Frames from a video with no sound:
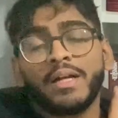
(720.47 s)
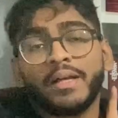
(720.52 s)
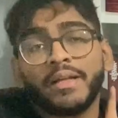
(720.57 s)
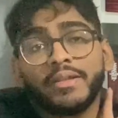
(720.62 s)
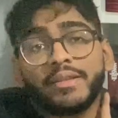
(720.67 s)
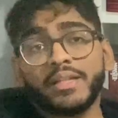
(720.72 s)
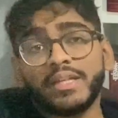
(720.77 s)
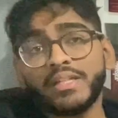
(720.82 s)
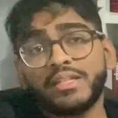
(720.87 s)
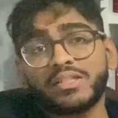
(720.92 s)

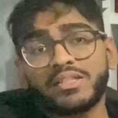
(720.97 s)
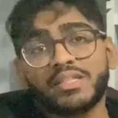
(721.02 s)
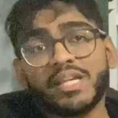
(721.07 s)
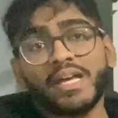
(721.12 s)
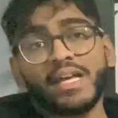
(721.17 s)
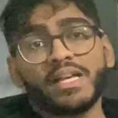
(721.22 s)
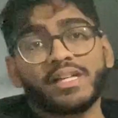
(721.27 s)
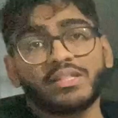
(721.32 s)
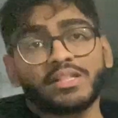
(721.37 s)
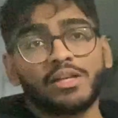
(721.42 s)
This
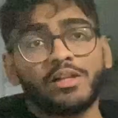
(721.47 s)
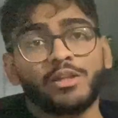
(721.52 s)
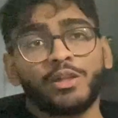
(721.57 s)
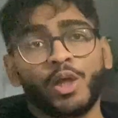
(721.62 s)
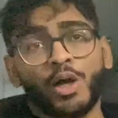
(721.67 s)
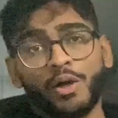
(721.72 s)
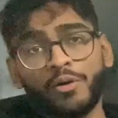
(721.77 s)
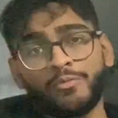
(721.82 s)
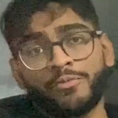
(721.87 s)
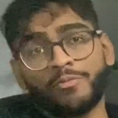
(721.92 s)
takes a
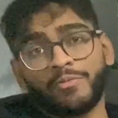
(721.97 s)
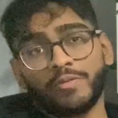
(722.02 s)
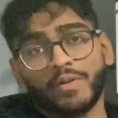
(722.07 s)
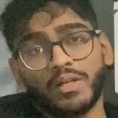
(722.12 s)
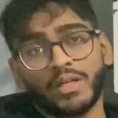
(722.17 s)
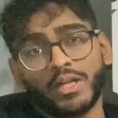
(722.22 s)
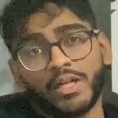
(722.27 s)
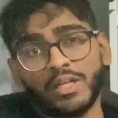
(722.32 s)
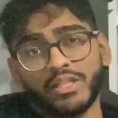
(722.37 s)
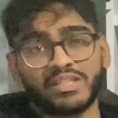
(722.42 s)
lot
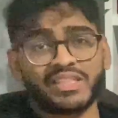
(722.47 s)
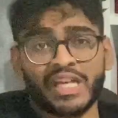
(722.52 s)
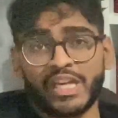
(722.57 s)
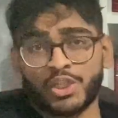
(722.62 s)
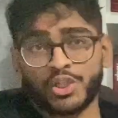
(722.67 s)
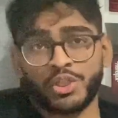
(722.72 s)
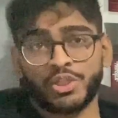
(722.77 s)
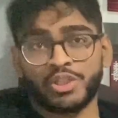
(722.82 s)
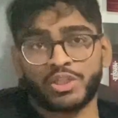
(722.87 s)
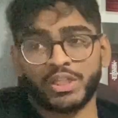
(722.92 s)
of
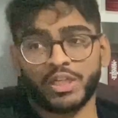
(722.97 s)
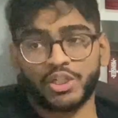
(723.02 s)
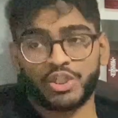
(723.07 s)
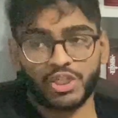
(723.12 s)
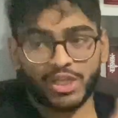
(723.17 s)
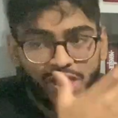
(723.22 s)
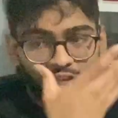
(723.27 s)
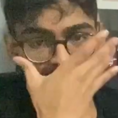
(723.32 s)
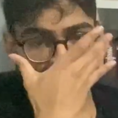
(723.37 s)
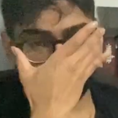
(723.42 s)
sessions to
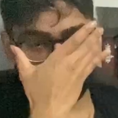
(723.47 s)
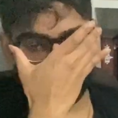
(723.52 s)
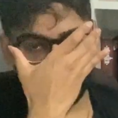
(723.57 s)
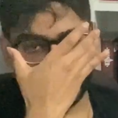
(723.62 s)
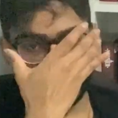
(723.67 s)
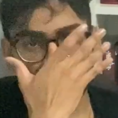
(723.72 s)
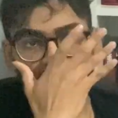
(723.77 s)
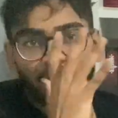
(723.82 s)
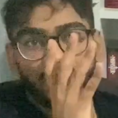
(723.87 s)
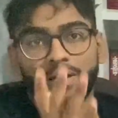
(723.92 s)
achieve,
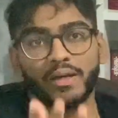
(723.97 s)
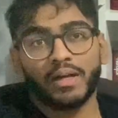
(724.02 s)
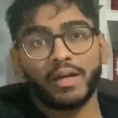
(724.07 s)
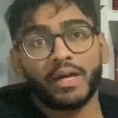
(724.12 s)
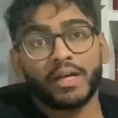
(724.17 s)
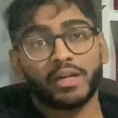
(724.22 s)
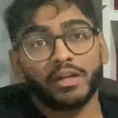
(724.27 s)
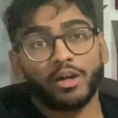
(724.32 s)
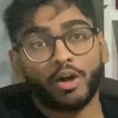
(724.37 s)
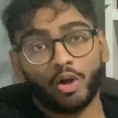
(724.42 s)

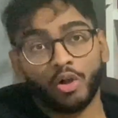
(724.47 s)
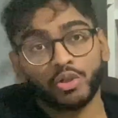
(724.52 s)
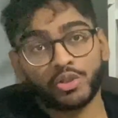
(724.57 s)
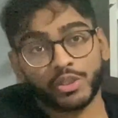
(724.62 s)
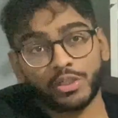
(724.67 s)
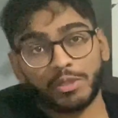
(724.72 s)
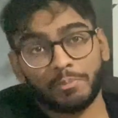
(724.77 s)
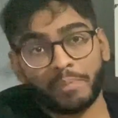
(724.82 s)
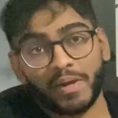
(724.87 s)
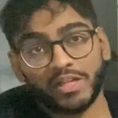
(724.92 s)
and it also
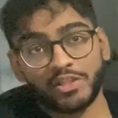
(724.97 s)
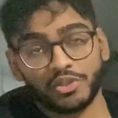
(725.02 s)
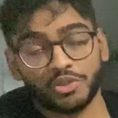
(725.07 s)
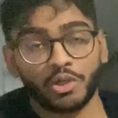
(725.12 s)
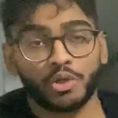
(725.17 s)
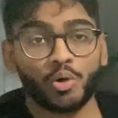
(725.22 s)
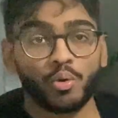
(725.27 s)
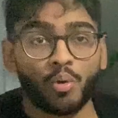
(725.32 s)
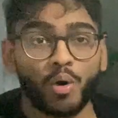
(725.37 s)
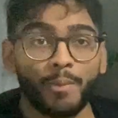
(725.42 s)
depends on the
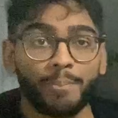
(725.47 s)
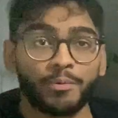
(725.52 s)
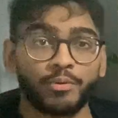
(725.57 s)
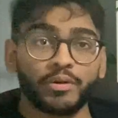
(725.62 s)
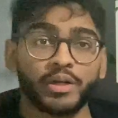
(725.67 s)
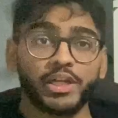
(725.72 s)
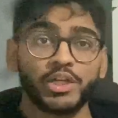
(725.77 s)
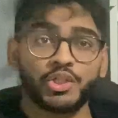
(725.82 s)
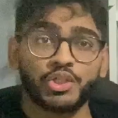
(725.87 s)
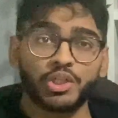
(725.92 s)

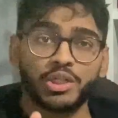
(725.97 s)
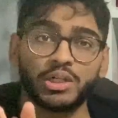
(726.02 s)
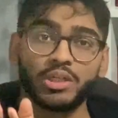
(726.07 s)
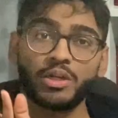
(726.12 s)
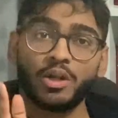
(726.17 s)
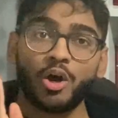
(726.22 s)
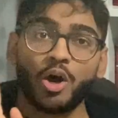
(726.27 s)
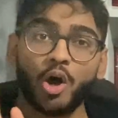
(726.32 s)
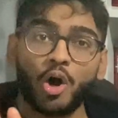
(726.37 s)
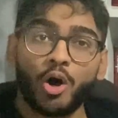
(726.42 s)

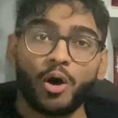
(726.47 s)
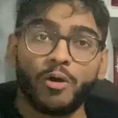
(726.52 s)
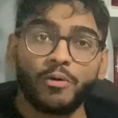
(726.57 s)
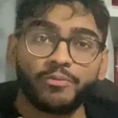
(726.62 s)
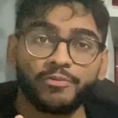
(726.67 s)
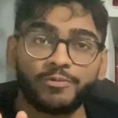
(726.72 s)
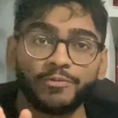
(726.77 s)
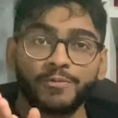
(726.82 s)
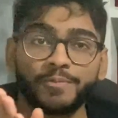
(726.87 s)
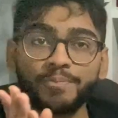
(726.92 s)
cooperation
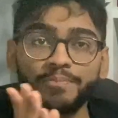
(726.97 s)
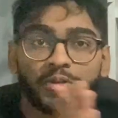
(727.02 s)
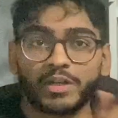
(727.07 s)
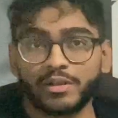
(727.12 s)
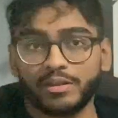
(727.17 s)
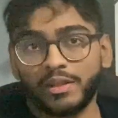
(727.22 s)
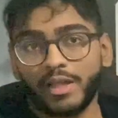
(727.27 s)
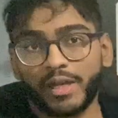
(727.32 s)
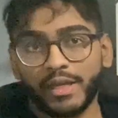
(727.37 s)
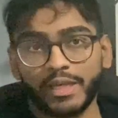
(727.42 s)
of the
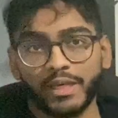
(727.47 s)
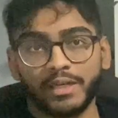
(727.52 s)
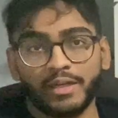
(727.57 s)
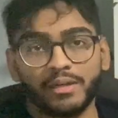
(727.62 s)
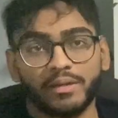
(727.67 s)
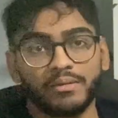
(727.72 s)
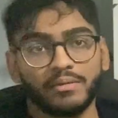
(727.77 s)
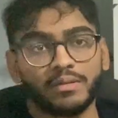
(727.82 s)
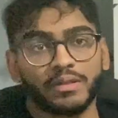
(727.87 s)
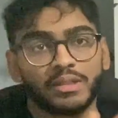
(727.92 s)
client
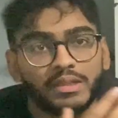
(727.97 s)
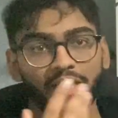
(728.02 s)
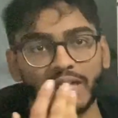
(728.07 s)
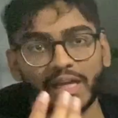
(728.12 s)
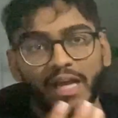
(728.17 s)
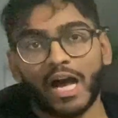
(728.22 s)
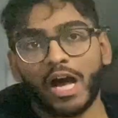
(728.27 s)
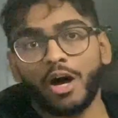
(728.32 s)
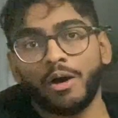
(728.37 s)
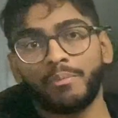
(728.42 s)
and
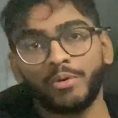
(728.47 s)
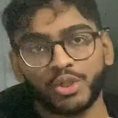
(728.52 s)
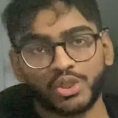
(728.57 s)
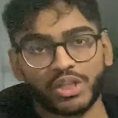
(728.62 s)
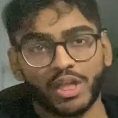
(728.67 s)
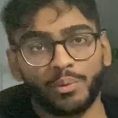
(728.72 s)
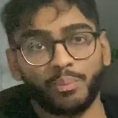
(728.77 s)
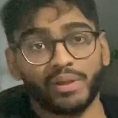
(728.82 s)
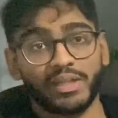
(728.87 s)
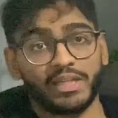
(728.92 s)
how much
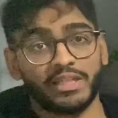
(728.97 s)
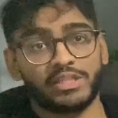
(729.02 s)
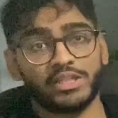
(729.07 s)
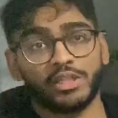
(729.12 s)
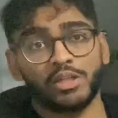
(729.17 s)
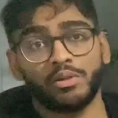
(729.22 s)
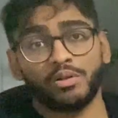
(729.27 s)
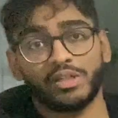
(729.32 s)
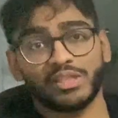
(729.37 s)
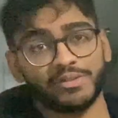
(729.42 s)
they're willing to
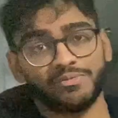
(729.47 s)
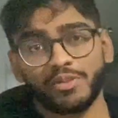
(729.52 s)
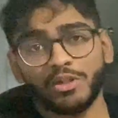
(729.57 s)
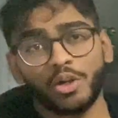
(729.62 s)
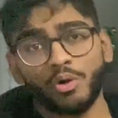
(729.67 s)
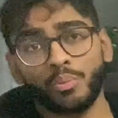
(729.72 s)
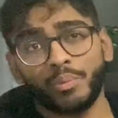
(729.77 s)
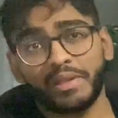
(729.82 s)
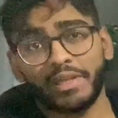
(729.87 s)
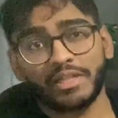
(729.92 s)
do. Because if they're
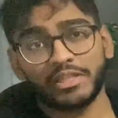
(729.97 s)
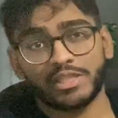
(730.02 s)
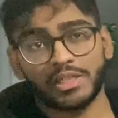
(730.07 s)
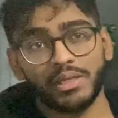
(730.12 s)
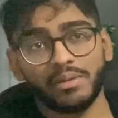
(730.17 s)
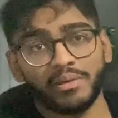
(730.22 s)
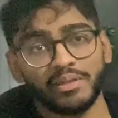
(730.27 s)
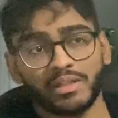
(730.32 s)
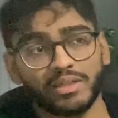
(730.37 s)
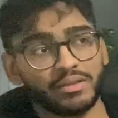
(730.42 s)
not willing to
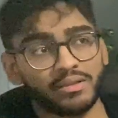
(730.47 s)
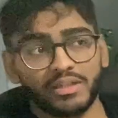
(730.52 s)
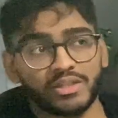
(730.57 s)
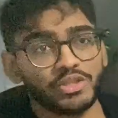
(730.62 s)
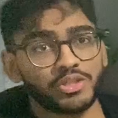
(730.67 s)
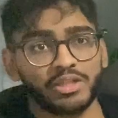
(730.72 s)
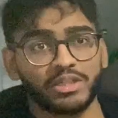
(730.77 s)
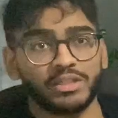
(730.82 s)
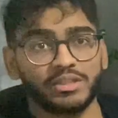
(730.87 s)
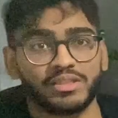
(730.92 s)
do it, then they're
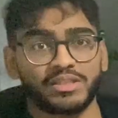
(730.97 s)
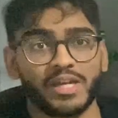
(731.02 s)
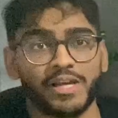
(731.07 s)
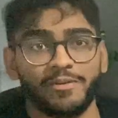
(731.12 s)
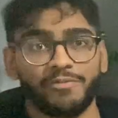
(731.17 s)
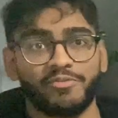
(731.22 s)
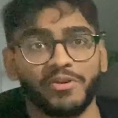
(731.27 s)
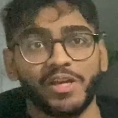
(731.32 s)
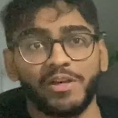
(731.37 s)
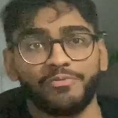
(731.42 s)
just going to stay
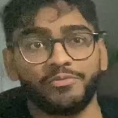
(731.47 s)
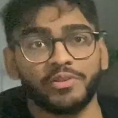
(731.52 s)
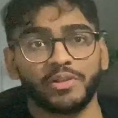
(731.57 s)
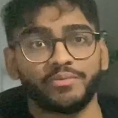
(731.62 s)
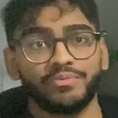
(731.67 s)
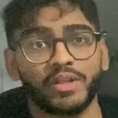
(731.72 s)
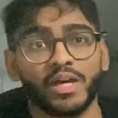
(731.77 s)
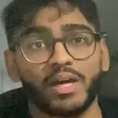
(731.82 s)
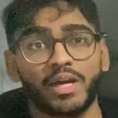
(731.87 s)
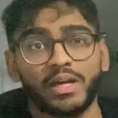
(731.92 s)
fearful of
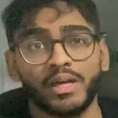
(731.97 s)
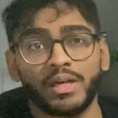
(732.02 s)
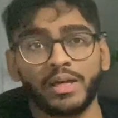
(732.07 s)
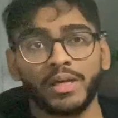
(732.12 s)
their